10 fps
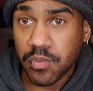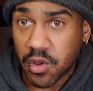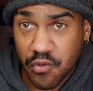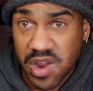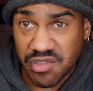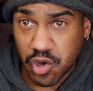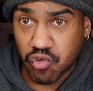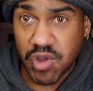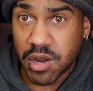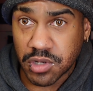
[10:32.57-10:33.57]
Forget the
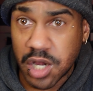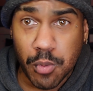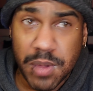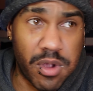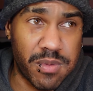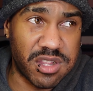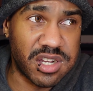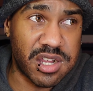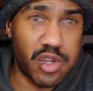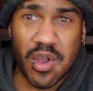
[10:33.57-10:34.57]
creators. I know people everybody
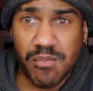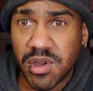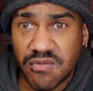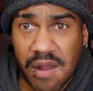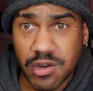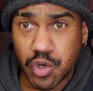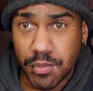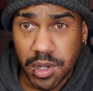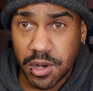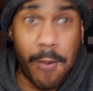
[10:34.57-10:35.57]
thinks that you have a million followers, you're a
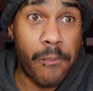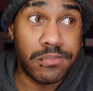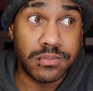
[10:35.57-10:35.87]
millionaire.